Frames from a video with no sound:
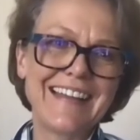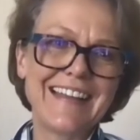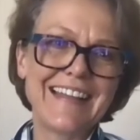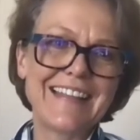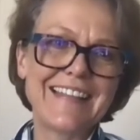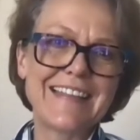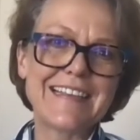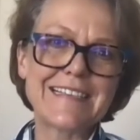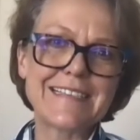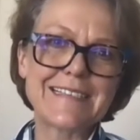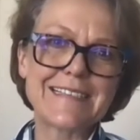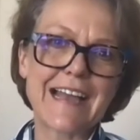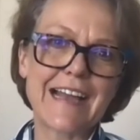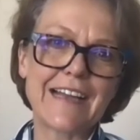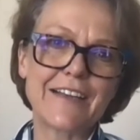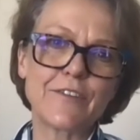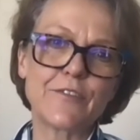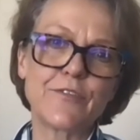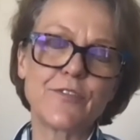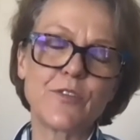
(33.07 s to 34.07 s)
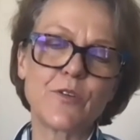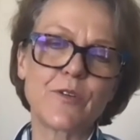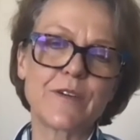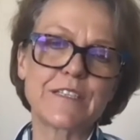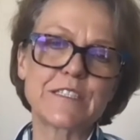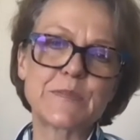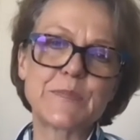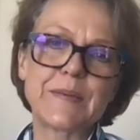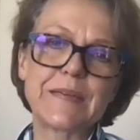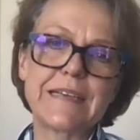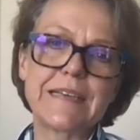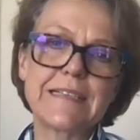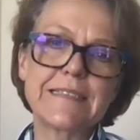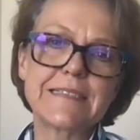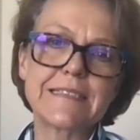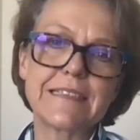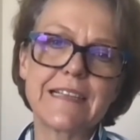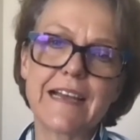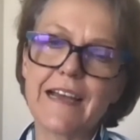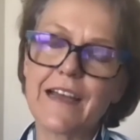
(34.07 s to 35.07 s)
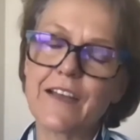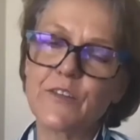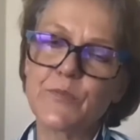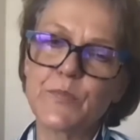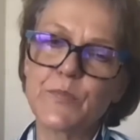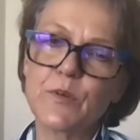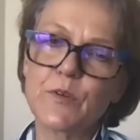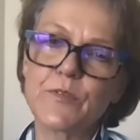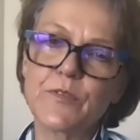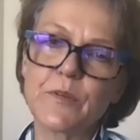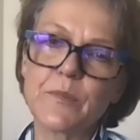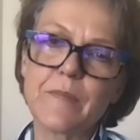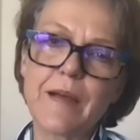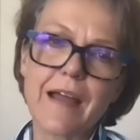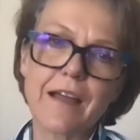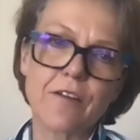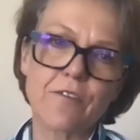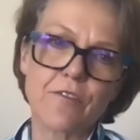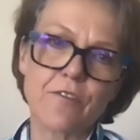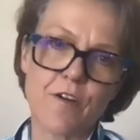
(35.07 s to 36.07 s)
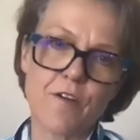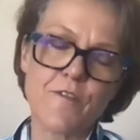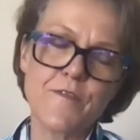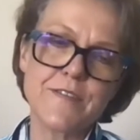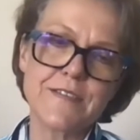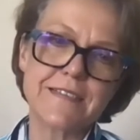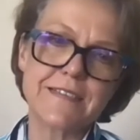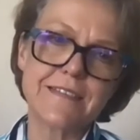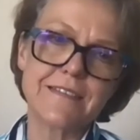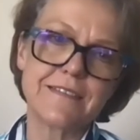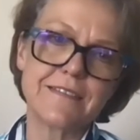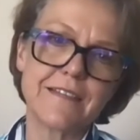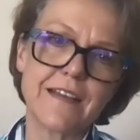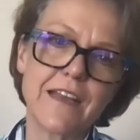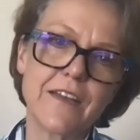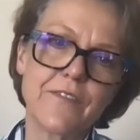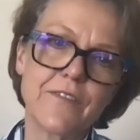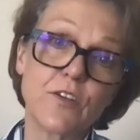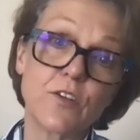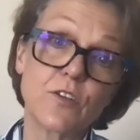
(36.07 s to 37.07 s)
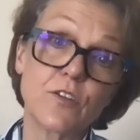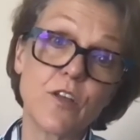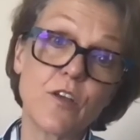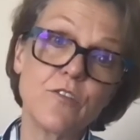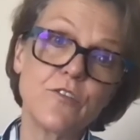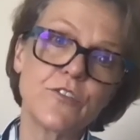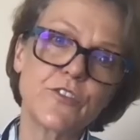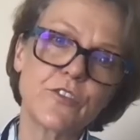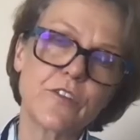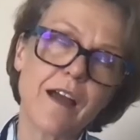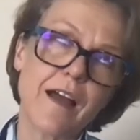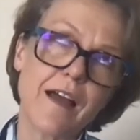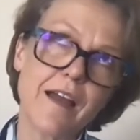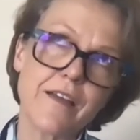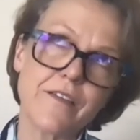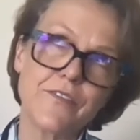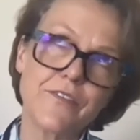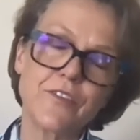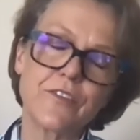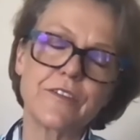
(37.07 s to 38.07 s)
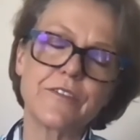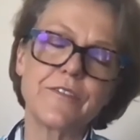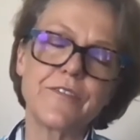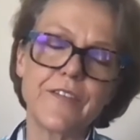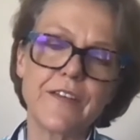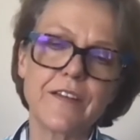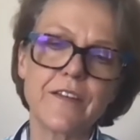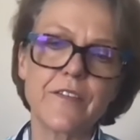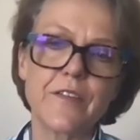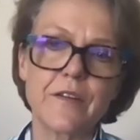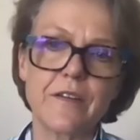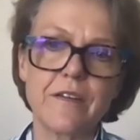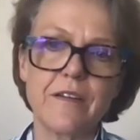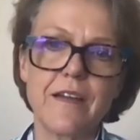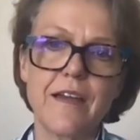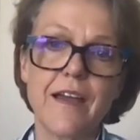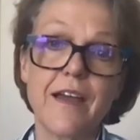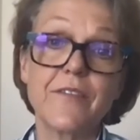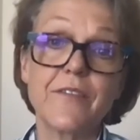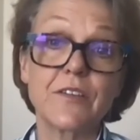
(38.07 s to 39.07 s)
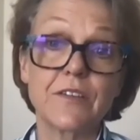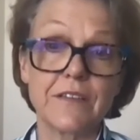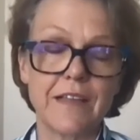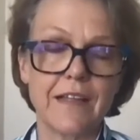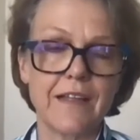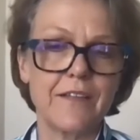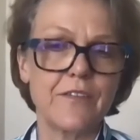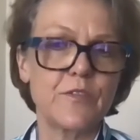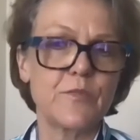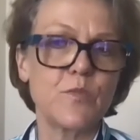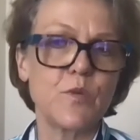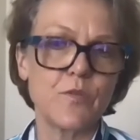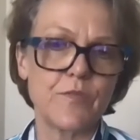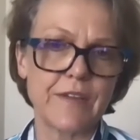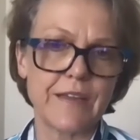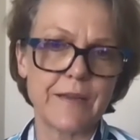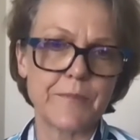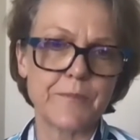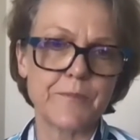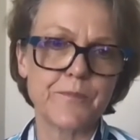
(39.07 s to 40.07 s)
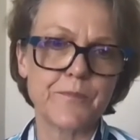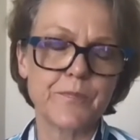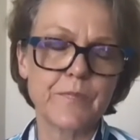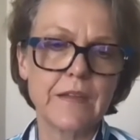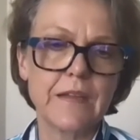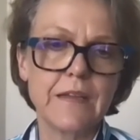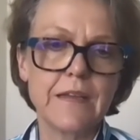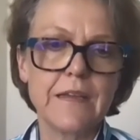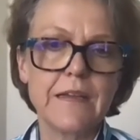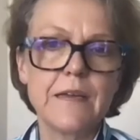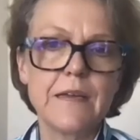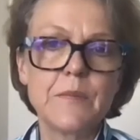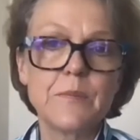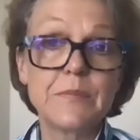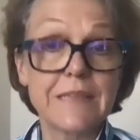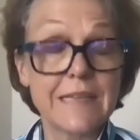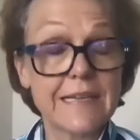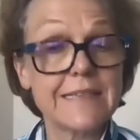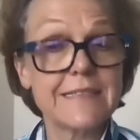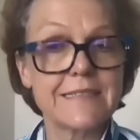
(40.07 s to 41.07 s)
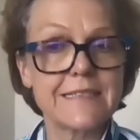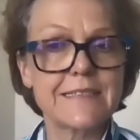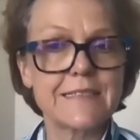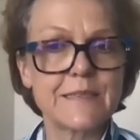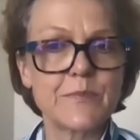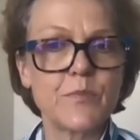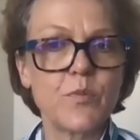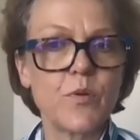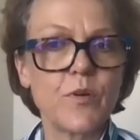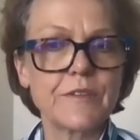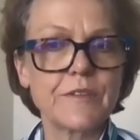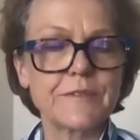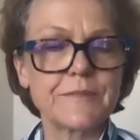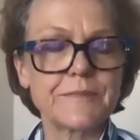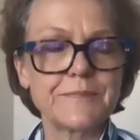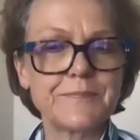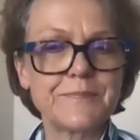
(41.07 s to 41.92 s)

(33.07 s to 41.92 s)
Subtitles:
This side of Florida's peninsula has beautiful mangroves, and if you close your eyes, you can feel the Everglades moving. Place is important.